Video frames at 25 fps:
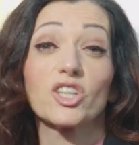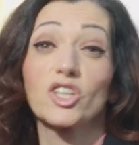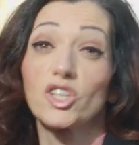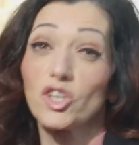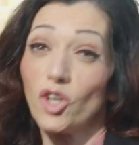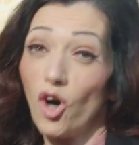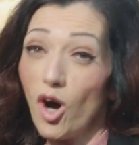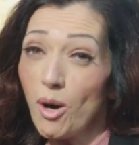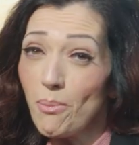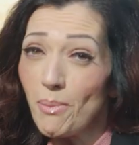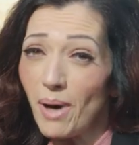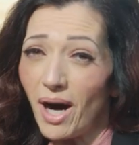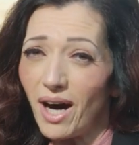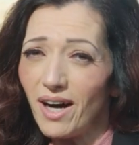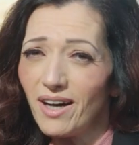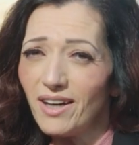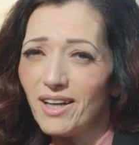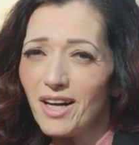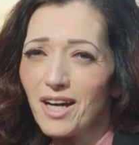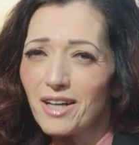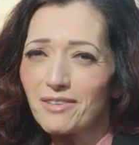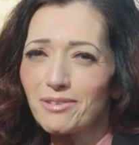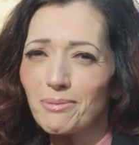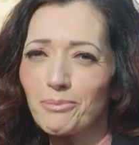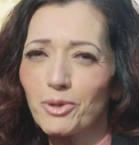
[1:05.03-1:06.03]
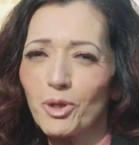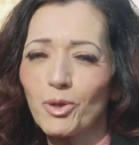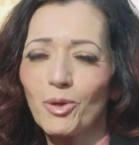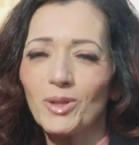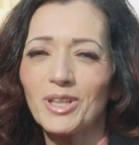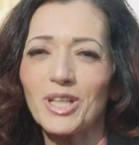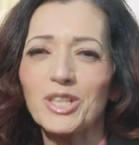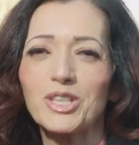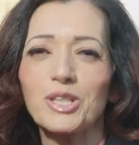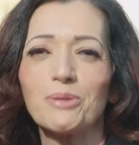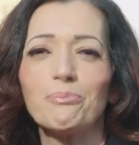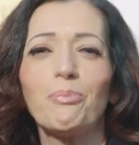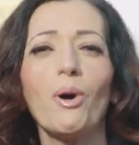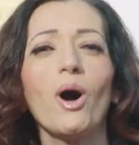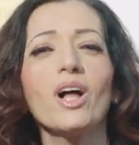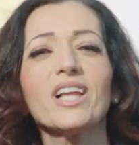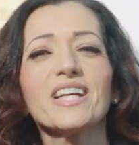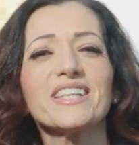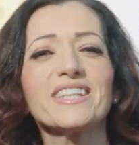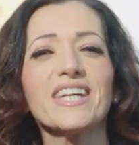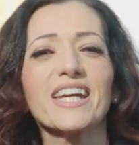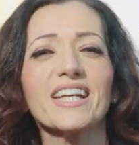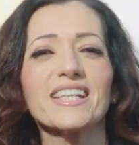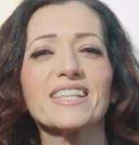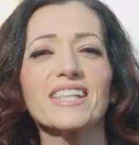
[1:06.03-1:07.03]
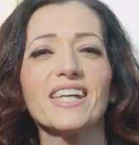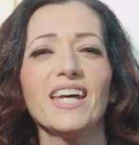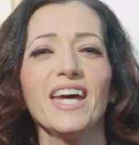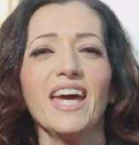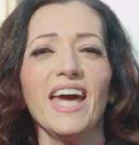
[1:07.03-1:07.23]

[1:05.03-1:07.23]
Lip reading: trauma from coalition politics,